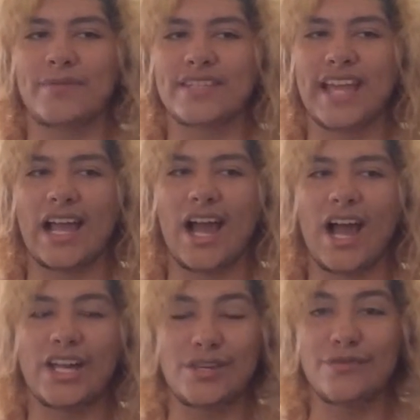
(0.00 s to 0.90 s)
I'm just like,
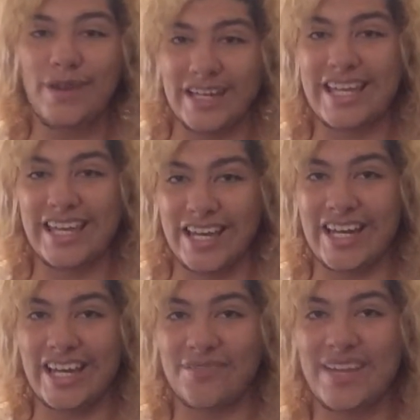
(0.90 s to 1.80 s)
are you fucking
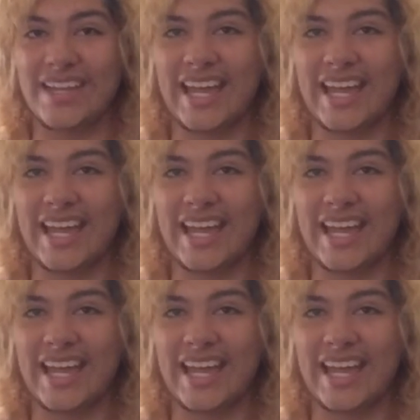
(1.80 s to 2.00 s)
kidding me?